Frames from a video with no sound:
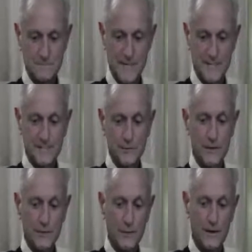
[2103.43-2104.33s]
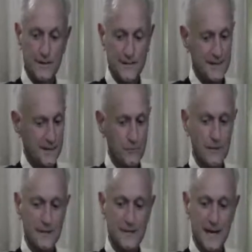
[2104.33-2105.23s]
And he did really well. He got a
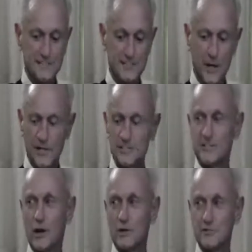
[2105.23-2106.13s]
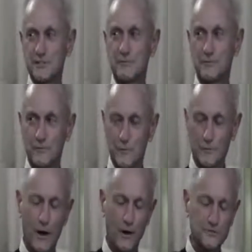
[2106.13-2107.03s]
really nice college scholarship for football.